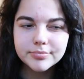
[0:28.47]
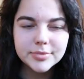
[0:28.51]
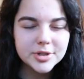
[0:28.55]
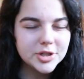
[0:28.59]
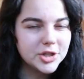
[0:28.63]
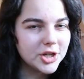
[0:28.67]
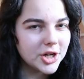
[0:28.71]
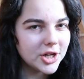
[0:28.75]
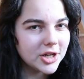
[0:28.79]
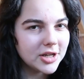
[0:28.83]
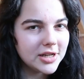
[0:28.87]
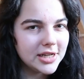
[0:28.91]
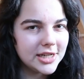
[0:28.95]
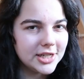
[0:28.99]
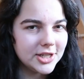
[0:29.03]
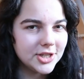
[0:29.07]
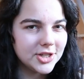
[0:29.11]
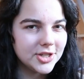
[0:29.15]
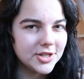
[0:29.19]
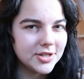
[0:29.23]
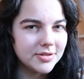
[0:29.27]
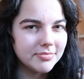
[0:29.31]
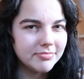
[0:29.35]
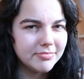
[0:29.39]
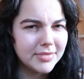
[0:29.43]

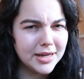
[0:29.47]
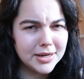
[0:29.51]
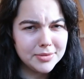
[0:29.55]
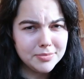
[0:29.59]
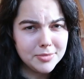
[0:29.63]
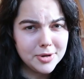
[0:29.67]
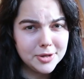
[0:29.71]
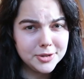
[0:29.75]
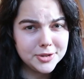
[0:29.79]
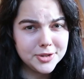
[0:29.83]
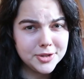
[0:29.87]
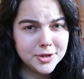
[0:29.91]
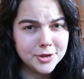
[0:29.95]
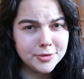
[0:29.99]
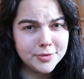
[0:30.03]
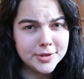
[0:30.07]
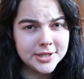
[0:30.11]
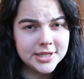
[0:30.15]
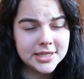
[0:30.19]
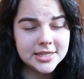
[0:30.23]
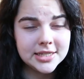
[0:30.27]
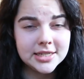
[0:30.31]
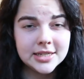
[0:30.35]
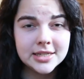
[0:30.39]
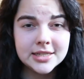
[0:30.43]
matriculation at most
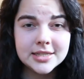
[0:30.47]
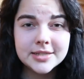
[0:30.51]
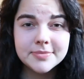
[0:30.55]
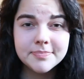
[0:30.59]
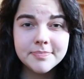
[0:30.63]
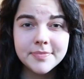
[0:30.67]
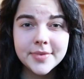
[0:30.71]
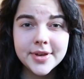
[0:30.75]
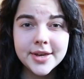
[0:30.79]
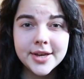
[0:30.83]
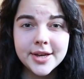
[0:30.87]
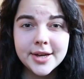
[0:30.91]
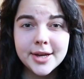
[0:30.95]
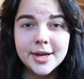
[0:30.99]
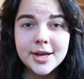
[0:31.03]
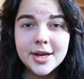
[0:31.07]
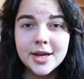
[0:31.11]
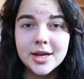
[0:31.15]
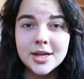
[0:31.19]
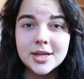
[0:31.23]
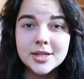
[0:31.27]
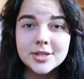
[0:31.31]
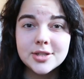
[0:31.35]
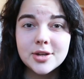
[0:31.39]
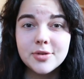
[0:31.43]
universities.
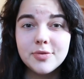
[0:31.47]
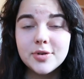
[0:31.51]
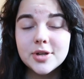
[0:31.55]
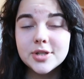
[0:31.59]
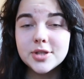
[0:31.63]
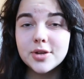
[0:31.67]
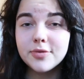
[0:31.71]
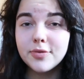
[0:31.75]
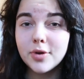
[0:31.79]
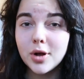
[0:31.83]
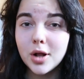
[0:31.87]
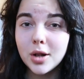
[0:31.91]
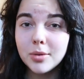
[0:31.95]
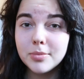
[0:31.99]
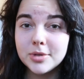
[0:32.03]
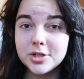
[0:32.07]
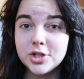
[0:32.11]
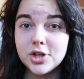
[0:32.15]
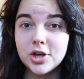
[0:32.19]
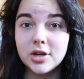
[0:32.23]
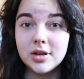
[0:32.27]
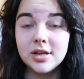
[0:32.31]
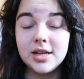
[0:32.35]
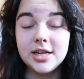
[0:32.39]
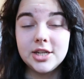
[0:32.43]
So first of all,
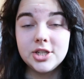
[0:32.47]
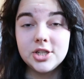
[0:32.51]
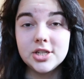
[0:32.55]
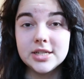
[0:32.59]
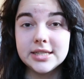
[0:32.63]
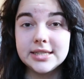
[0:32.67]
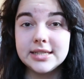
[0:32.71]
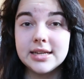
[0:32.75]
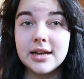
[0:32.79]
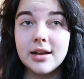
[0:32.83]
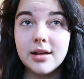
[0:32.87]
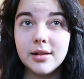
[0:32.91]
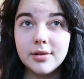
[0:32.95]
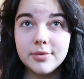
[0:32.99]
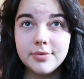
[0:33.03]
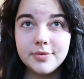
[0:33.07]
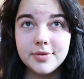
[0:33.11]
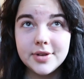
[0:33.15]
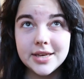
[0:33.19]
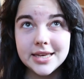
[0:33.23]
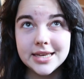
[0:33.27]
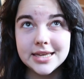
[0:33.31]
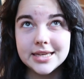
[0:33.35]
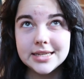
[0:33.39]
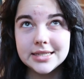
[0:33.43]
matriculation itself
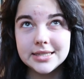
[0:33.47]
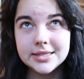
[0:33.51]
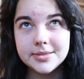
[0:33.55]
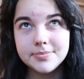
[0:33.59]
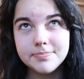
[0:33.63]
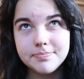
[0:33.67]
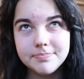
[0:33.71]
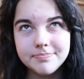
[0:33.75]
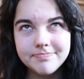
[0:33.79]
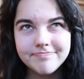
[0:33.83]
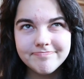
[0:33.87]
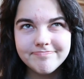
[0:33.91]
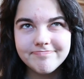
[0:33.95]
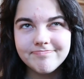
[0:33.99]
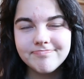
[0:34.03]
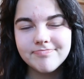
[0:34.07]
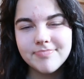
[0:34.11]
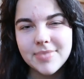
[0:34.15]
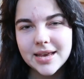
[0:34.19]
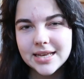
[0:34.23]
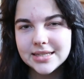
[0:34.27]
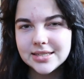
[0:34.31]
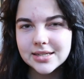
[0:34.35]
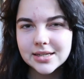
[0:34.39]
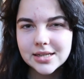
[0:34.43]
is
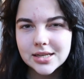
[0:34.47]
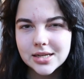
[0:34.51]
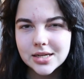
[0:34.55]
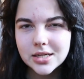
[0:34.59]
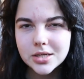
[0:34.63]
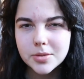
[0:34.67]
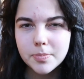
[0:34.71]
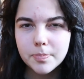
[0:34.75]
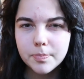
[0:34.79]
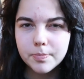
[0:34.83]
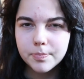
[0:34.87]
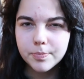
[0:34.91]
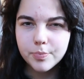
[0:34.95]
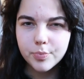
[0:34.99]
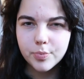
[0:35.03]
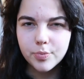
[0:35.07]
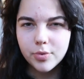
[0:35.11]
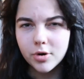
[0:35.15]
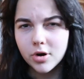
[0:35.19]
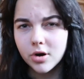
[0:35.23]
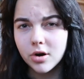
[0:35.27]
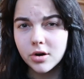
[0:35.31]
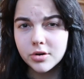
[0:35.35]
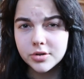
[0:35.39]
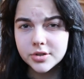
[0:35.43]
basically the
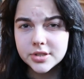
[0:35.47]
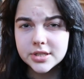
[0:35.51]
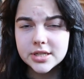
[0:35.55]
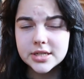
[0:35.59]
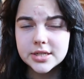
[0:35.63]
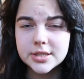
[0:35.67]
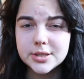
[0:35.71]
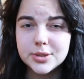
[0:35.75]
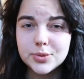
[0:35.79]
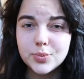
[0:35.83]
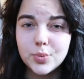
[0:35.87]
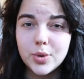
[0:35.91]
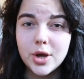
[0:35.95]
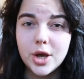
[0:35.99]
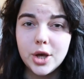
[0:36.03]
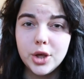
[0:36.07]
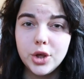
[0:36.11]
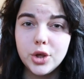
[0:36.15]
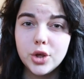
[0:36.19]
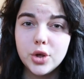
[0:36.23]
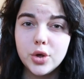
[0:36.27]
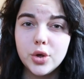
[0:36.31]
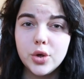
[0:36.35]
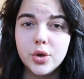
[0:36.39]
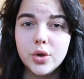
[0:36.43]
process where
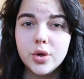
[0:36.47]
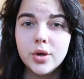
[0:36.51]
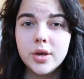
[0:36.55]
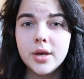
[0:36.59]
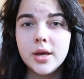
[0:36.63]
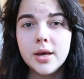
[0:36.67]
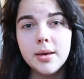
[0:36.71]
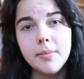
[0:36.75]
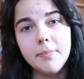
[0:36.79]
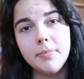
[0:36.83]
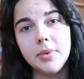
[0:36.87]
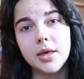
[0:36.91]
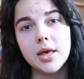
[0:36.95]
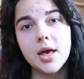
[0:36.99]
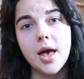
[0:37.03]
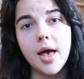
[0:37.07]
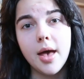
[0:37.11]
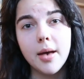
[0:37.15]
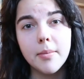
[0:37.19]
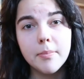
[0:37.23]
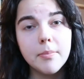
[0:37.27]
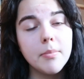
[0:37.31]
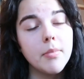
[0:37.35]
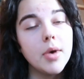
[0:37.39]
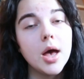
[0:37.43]
you
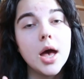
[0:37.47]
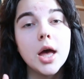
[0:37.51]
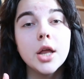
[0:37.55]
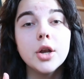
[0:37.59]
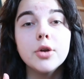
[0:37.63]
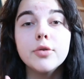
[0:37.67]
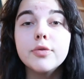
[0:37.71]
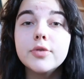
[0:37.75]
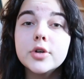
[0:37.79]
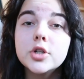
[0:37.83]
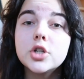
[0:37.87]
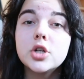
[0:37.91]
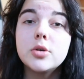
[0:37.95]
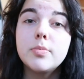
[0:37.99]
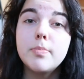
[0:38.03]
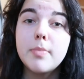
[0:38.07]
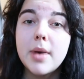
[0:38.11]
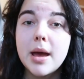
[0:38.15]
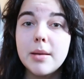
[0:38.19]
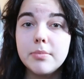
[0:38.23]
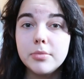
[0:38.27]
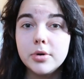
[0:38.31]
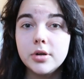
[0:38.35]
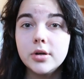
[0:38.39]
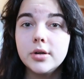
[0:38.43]
become an official
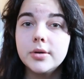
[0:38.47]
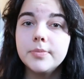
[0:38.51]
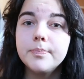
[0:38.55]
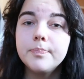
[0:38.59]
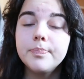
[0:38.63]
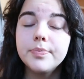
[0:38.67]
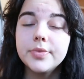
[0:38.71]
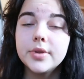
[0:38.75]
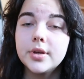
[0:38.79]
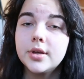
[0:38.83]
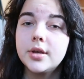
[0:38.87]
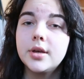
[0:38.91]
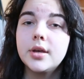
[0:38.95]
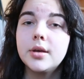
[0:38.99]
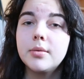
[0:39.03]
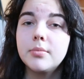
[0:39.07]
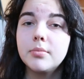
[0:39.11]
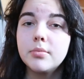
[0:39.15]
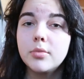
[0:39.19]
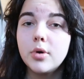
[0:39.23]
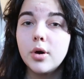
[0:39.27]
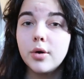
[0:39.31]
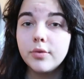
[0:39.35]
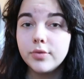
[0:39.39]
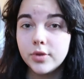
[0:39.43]
member
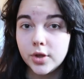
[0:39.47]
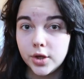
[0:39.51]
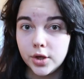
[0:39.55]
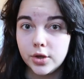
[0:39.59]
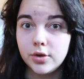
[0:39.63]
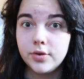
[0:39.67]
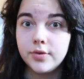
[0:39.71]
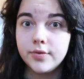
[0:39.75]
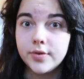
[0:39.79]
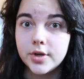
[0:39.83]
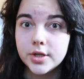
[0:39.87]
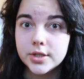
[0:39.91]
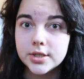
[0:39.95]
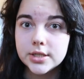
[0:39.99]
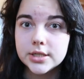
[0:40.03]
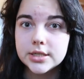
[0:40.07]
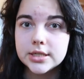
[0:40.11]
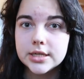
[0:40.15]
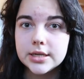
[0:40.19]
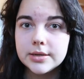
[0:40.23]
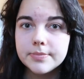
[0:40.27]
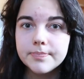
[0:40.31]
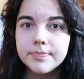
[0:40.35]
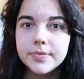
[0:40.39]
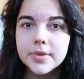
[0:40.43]
um, of the
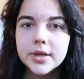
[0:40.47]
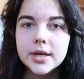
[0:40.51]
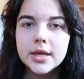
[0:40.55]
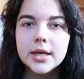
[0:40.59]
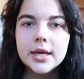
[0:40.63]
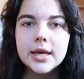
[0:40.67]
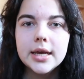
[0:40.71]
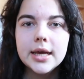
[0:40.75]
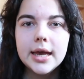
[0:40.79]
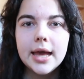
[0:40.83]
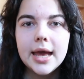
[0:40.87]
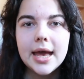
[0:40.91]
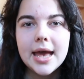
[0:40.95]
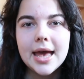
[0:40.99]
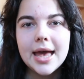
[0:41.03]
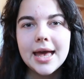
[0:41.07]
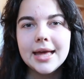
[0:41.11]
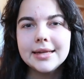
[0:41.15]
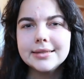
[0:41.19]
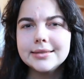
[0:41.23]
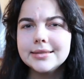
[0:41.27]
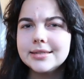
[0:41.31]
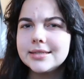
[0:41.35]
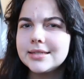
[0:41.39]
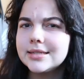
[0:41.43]
university,
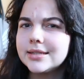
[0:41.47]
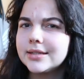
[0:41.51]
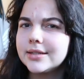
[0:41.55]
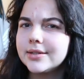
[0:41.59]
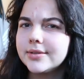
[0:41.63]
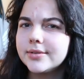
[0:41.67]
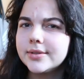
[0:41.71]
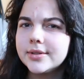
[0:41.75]
and